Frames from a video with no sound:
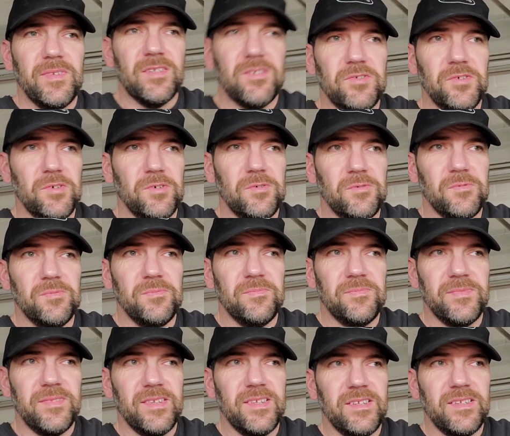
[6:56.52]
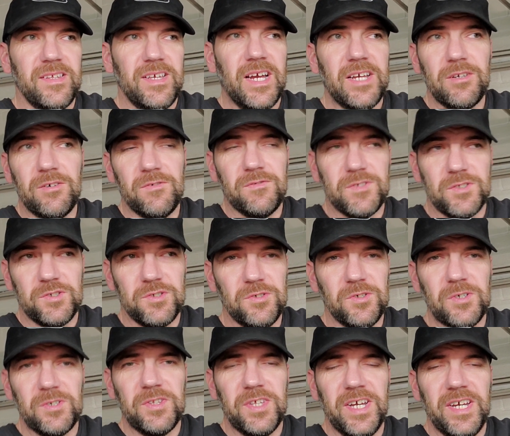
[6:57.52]
So I know for
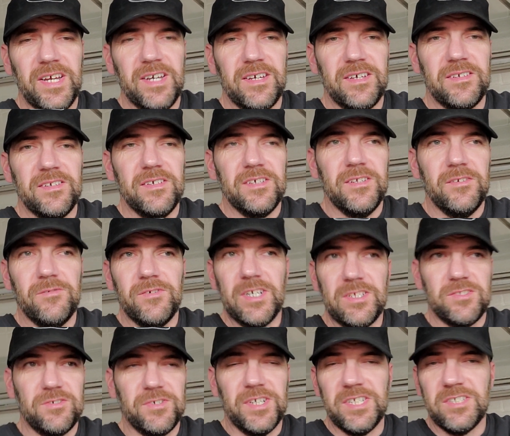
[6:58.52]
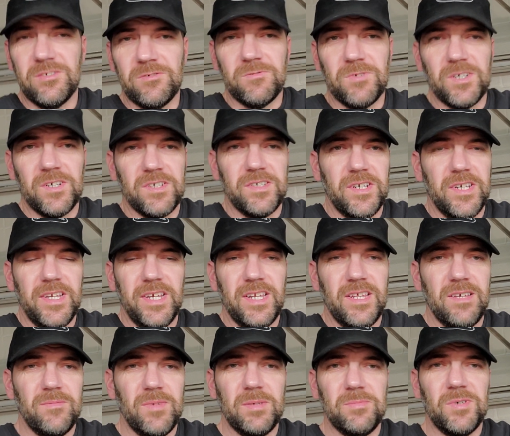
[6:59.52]
sure that restoration work on
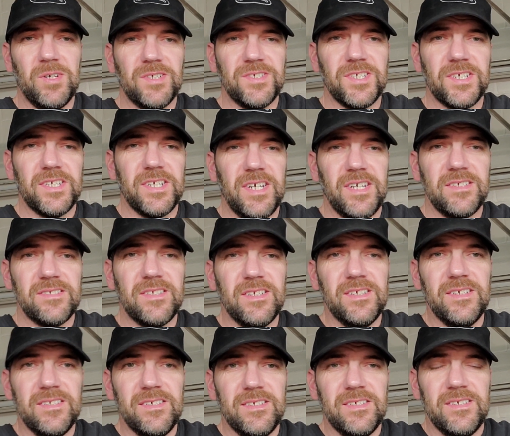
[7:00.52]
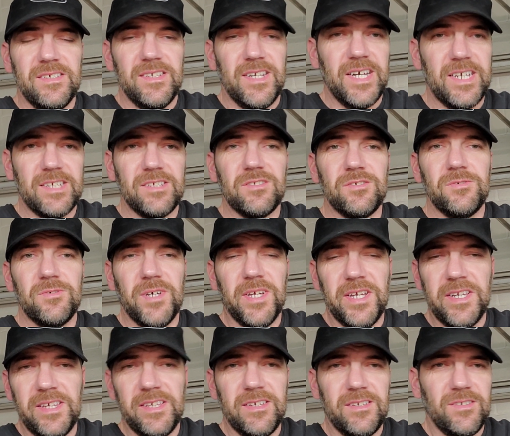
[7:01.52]
any of my project cars, I can do
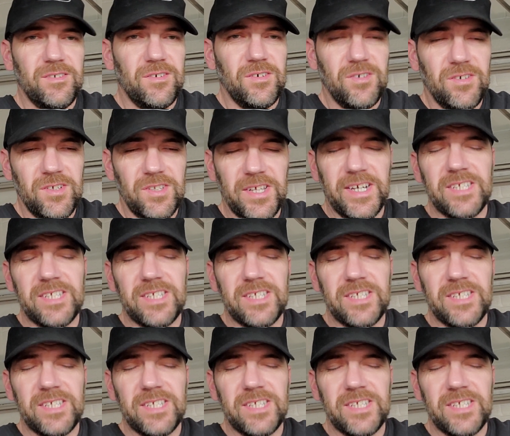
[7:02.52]
any and all